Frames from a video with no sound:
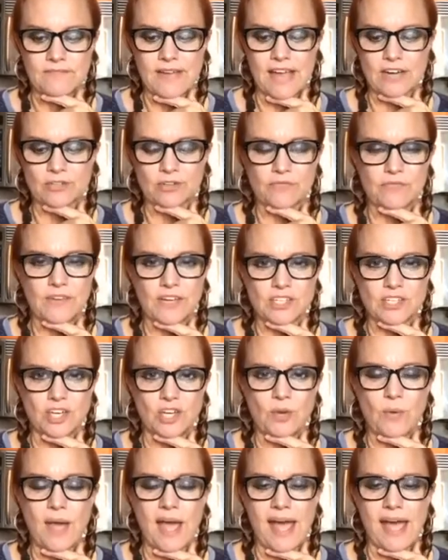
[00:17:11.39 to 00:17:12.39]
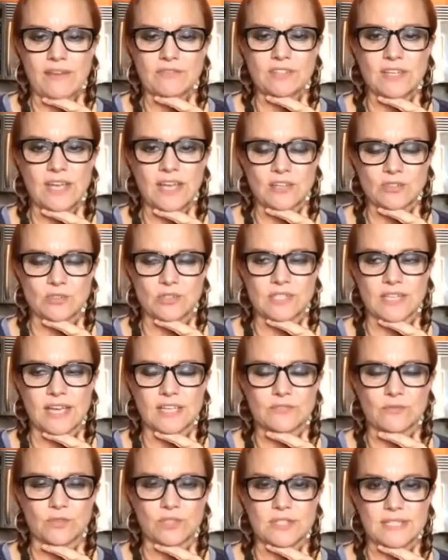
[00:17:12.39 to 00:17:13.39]
Fact or fiction, you have to
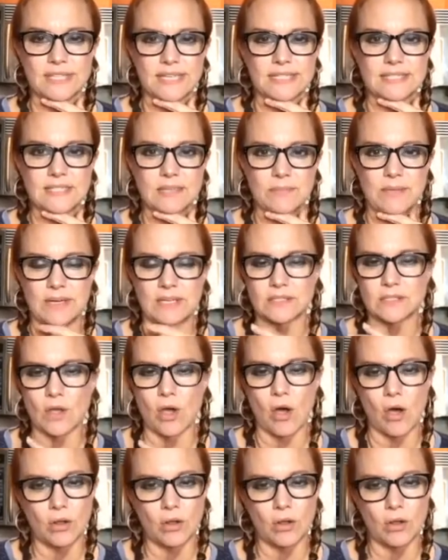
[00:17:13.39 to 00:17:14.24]
exercise for 60 minutes